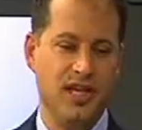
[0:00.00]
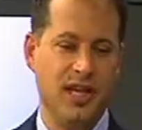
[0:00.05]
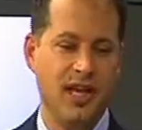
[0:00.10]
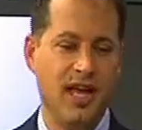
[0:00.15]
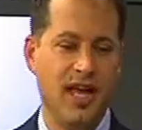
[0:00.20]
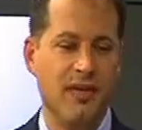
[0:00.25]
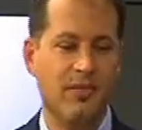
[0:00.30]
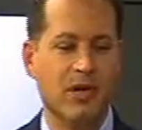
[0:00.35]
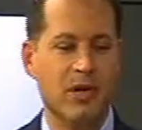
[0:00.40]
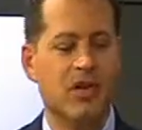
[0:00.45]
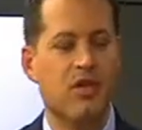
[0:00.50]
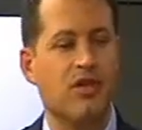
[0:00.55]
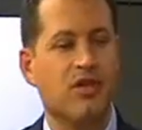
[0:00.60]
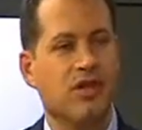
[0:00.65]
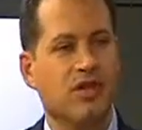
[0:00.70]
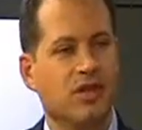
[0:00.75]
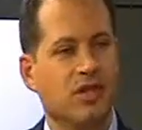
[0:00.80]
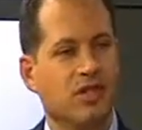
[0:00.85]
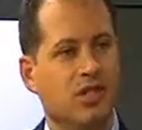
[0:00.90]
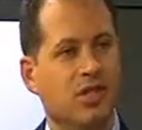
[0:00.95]
And again, because
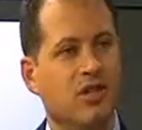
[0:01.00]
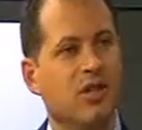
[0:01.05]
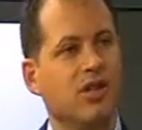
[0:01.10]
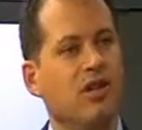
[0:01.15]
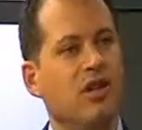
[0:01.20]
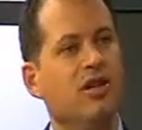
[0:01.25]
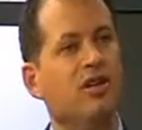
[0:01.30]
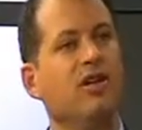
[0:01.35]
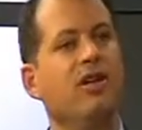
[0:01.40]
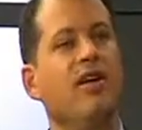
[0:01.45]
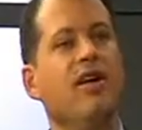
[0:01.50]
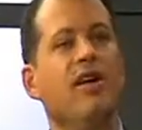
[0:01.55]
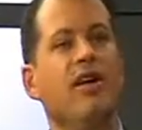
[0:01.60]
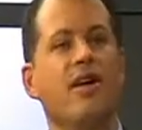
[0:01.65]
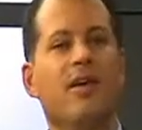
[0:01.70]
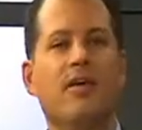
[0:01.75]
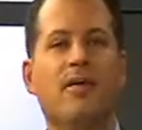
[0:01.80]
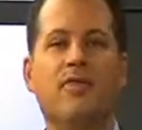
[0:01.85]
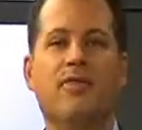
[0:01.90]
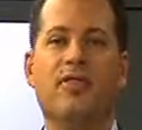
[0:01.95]
it doesn't hurt,
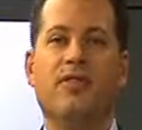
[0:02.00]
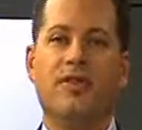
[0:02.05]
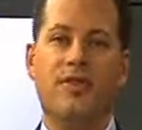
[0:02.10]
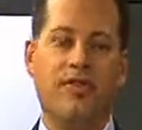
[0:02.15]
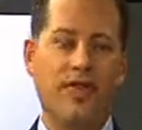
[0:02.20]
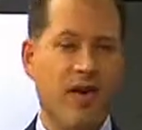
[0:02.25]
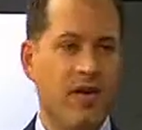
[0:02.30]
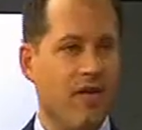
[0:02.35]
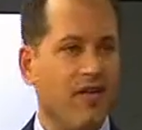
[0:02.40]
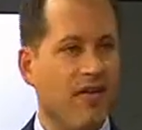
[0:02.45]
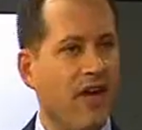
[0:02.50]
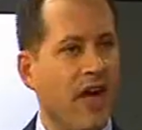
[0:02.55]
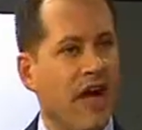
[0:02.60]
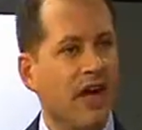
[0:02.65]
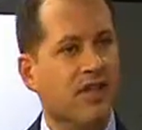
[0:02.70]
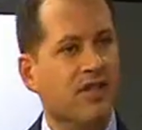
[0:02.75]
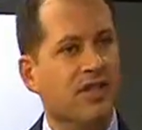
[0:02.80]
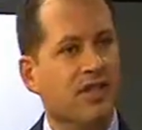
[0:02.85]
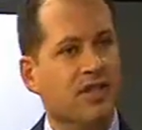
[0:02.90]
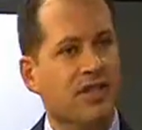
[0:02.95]
the fear
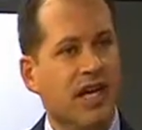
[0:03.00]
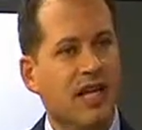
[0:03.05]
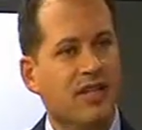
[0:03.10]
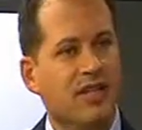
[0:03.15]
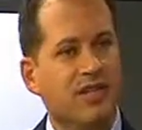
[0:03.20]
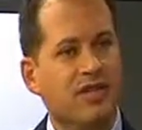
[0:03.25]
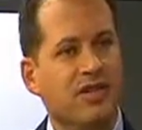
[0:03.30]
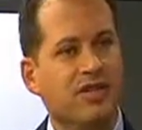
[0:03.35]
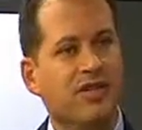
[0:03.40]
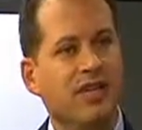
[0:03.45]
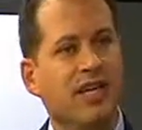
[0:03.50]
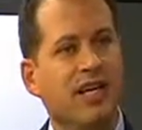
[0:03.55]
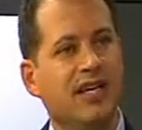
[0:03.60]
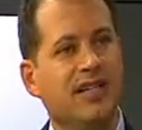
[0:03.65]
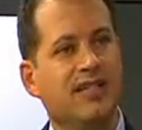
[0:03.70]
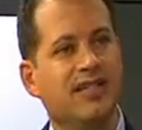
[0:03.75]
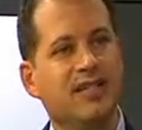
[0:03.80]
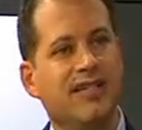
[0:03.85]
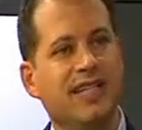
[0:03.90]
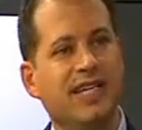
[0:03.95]
factor in dentistry,
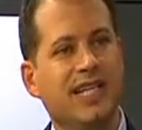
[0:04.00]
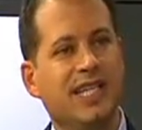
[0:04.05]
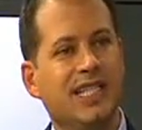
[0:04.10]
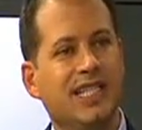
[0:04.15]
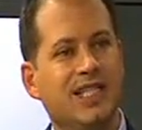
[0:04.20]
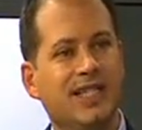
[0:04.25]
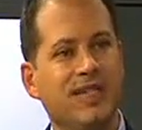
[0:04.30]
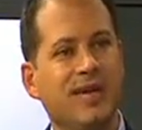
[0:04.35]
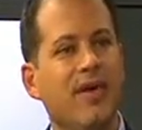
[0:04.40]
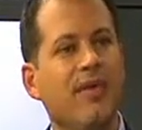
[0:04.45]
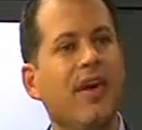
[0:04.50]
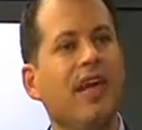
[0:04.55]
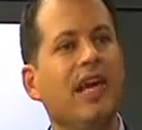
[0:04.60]
it's it's so